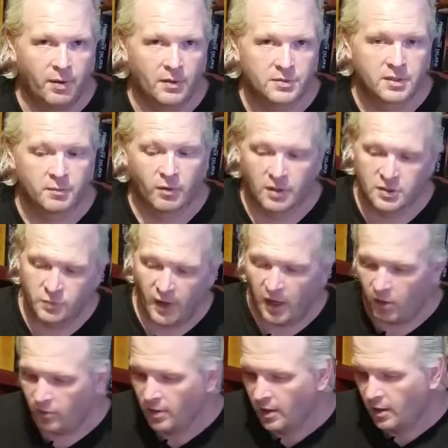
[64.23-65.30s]
poster
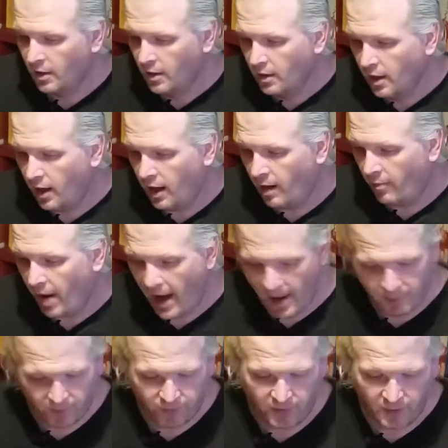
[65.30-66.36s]
board as well.
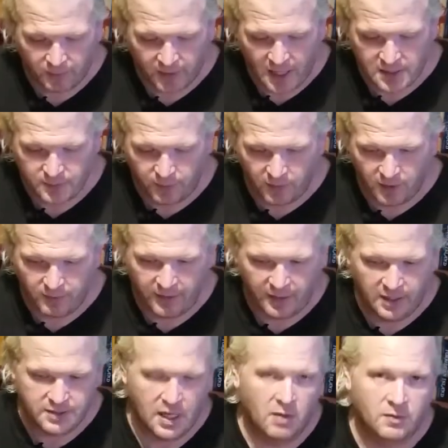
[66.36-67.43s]
I prefer the press
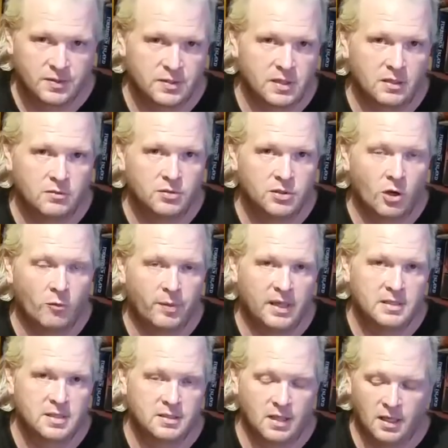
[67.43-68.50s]
board because since I do
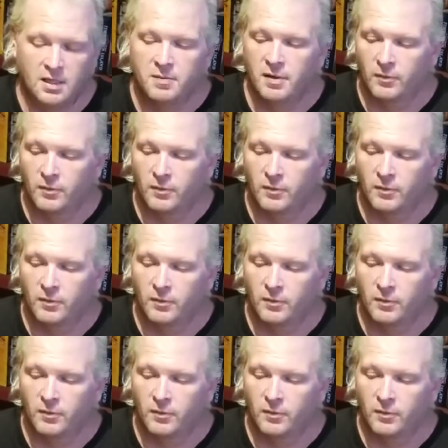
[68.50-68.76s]
show pieces,